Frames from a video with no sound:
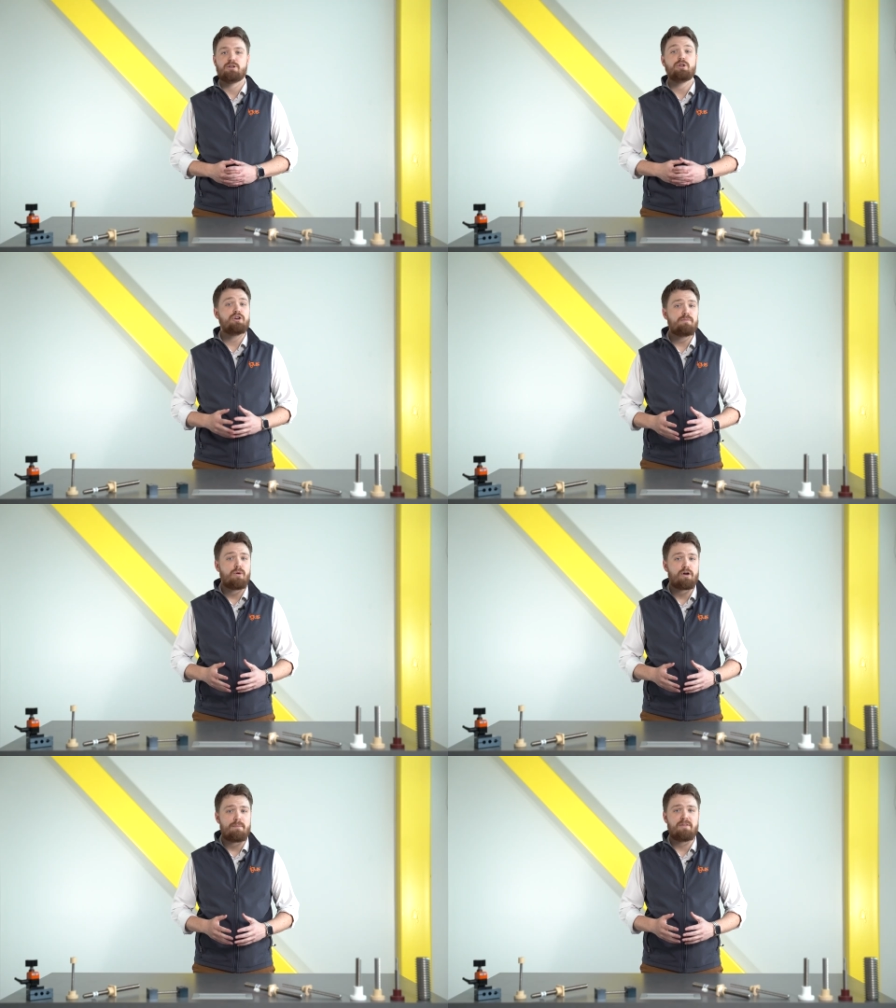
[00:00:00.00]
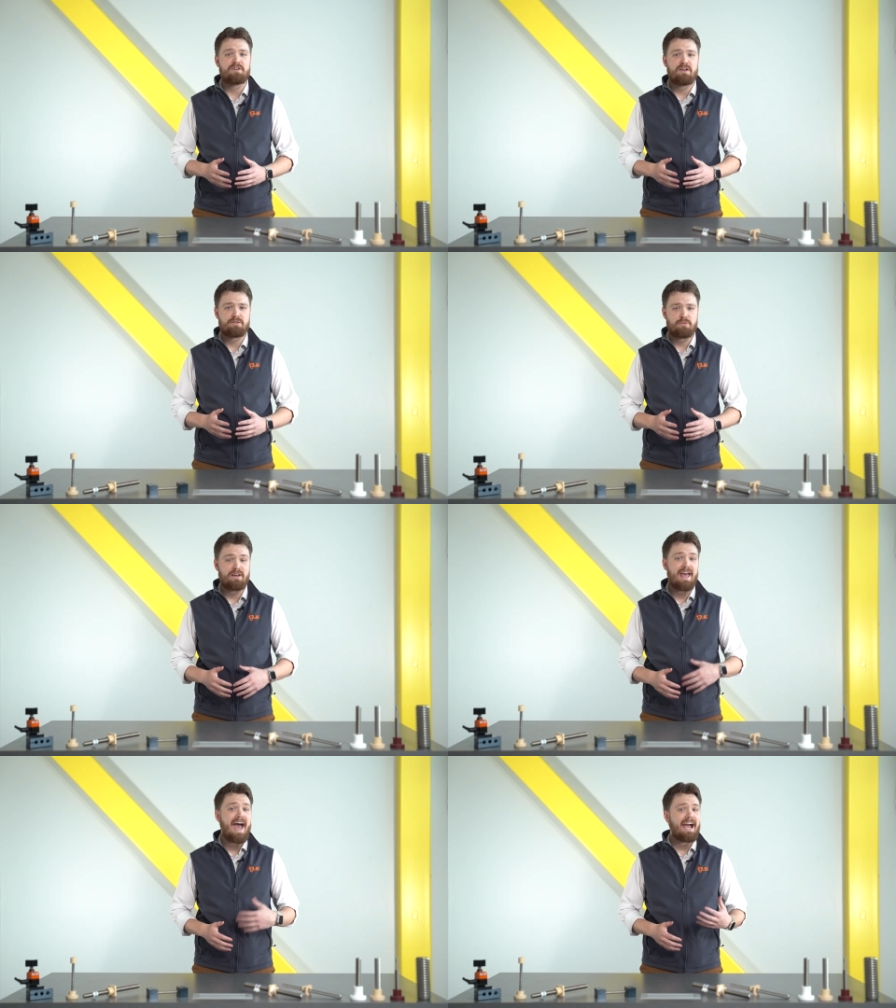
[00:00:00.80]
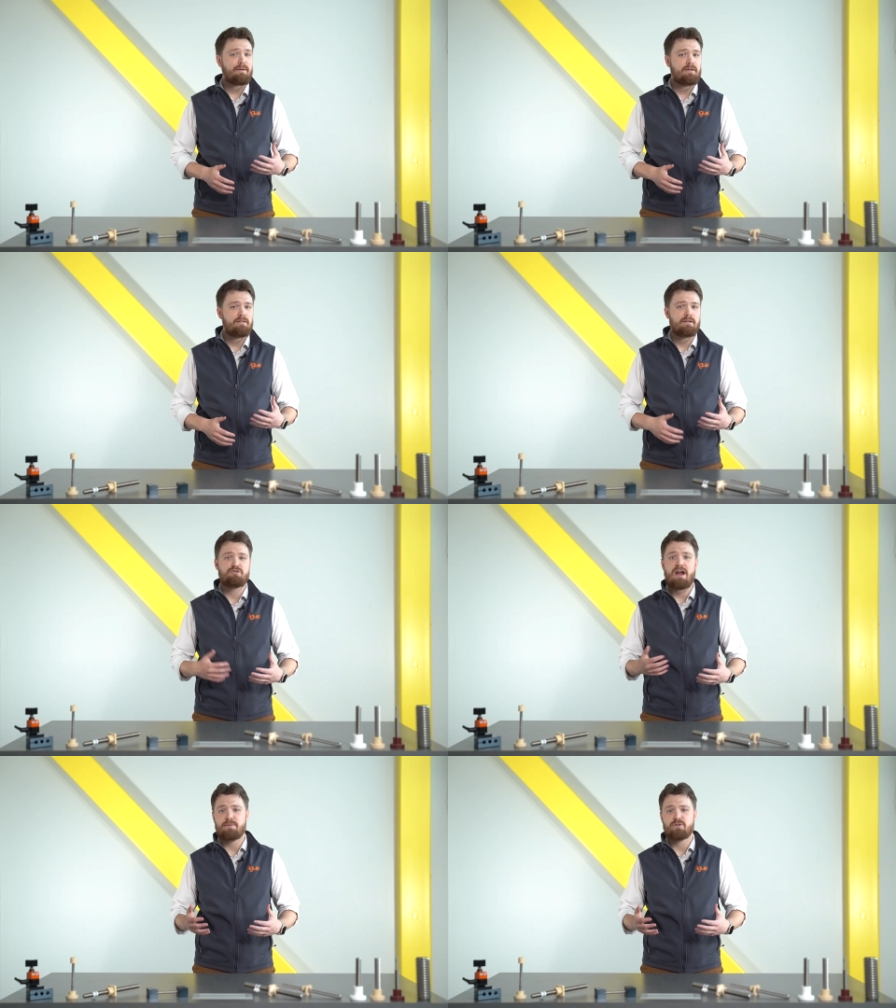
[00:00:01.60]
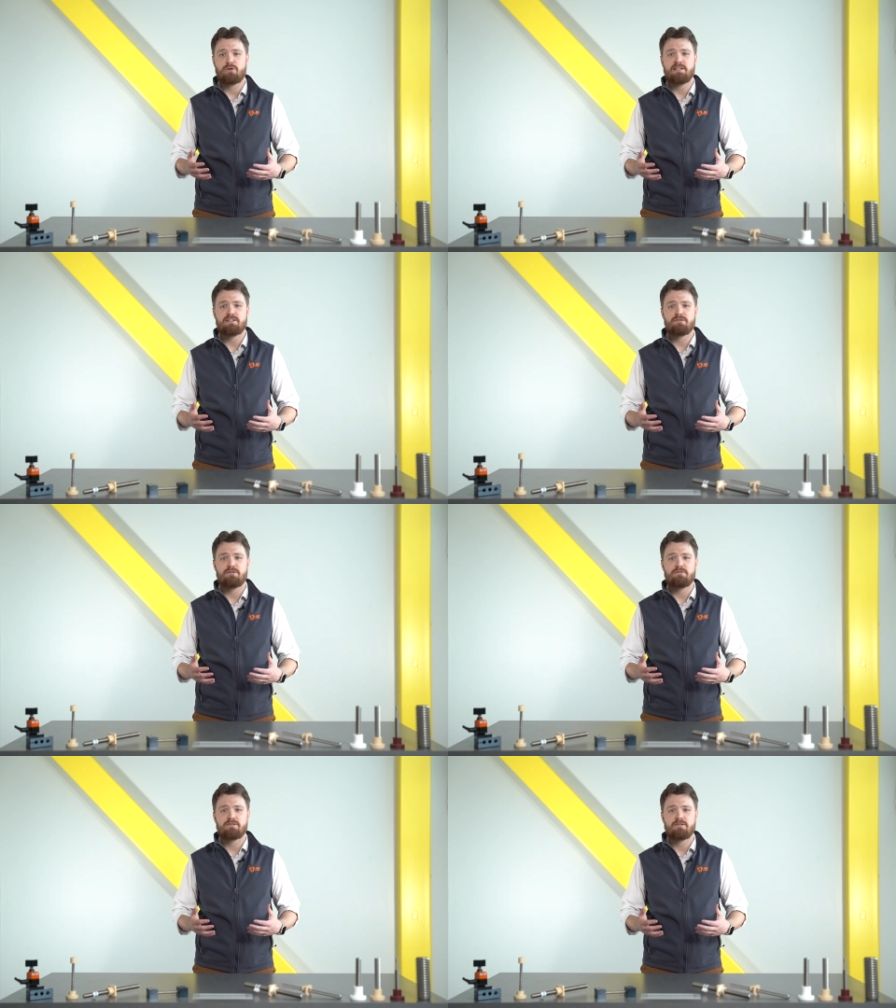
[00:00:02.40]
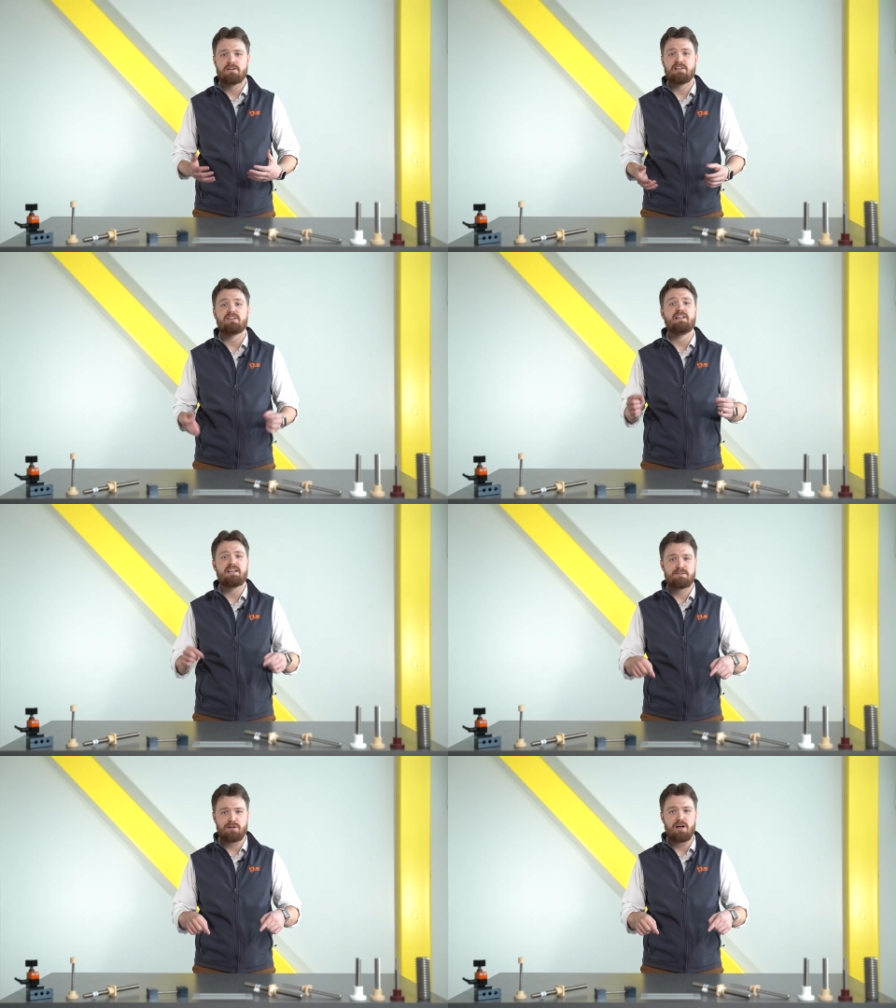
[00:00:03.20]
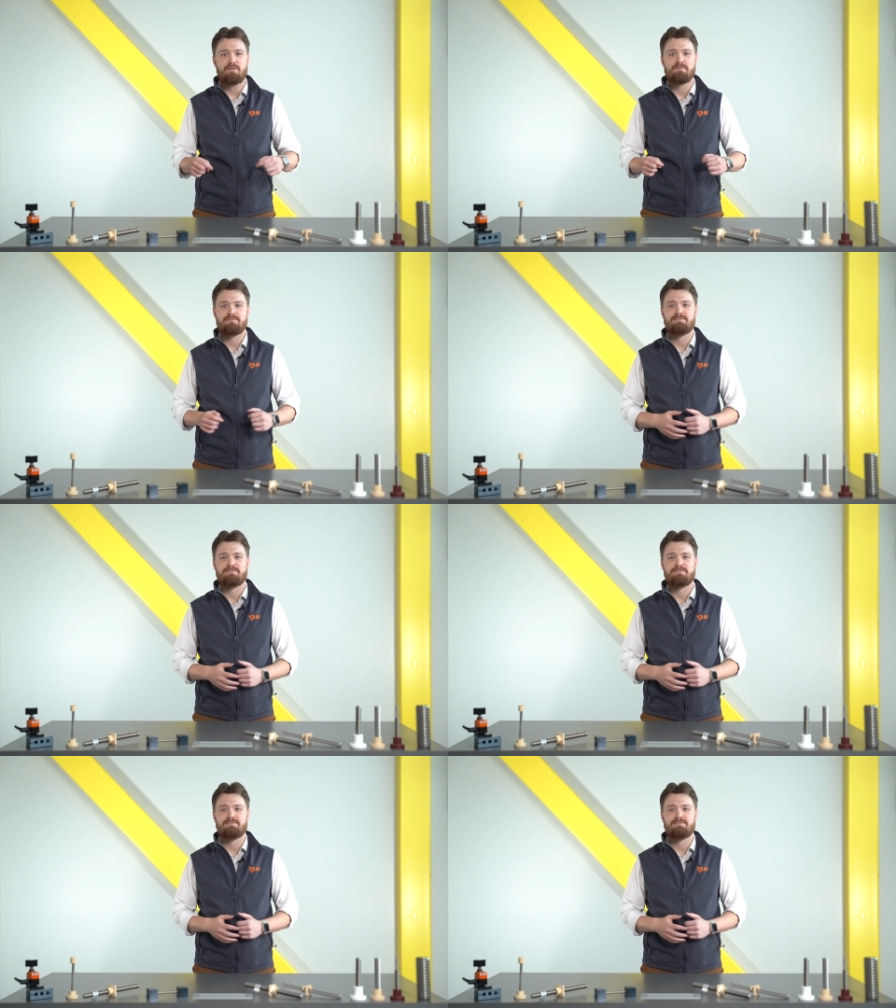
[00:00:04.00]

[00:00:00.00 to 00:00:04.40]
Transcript: To learn more about the difference between Acme and trapezoidal lead screws, click the links below.